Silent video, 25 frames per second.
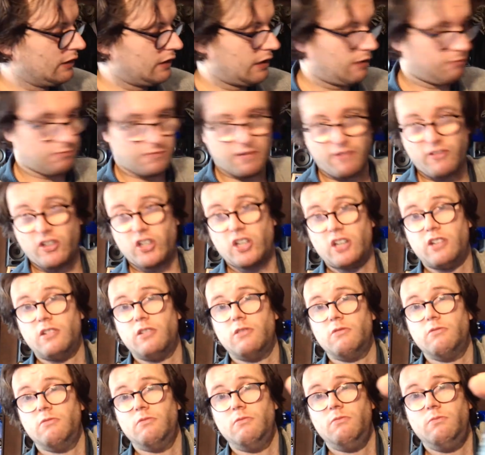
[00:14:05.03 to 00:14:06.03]
I'm not going to
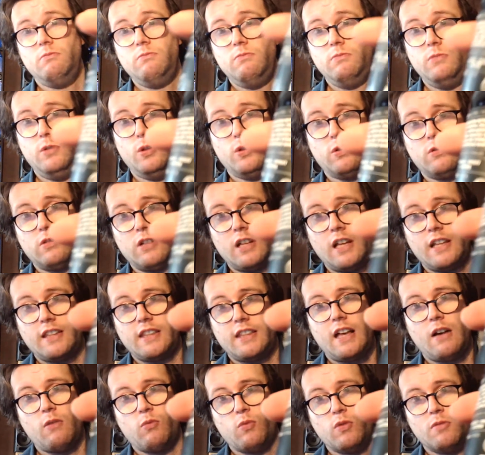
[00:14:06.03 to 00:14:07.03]
look like
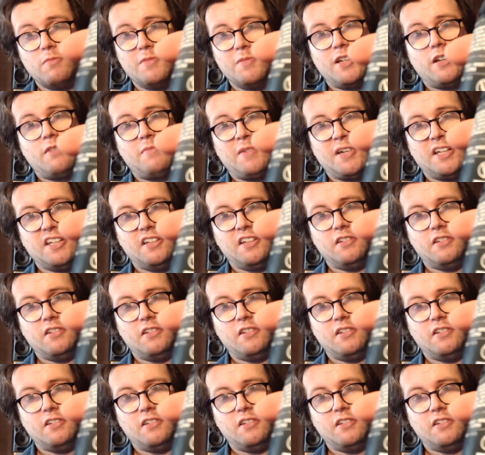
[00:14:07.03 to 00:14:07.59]
that woman, am I?